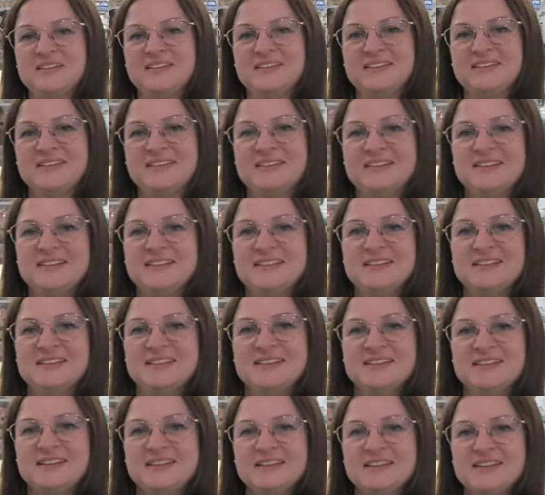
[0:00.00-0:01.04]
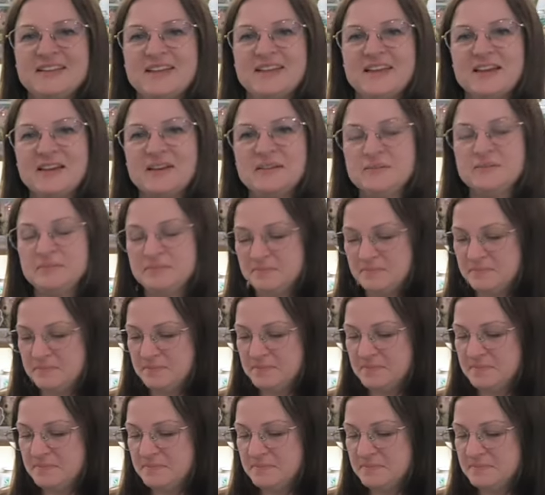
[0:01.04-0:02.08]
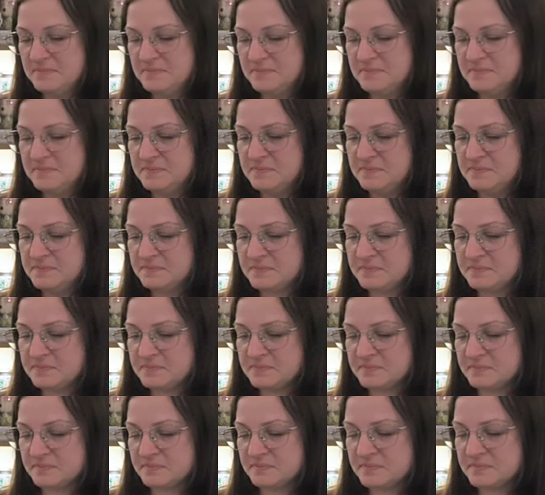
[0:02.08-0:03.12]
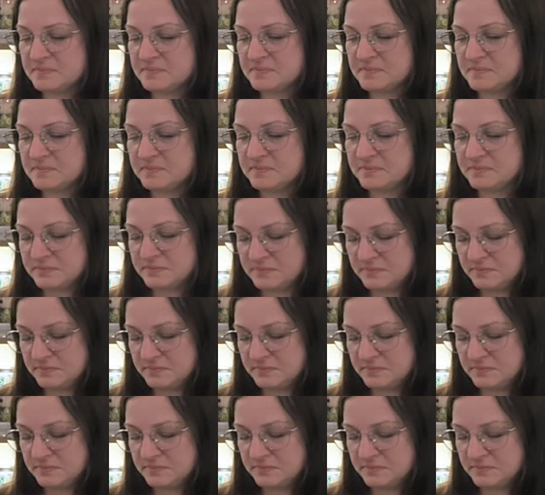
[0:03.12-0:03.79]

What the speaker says: This person isn't speaking.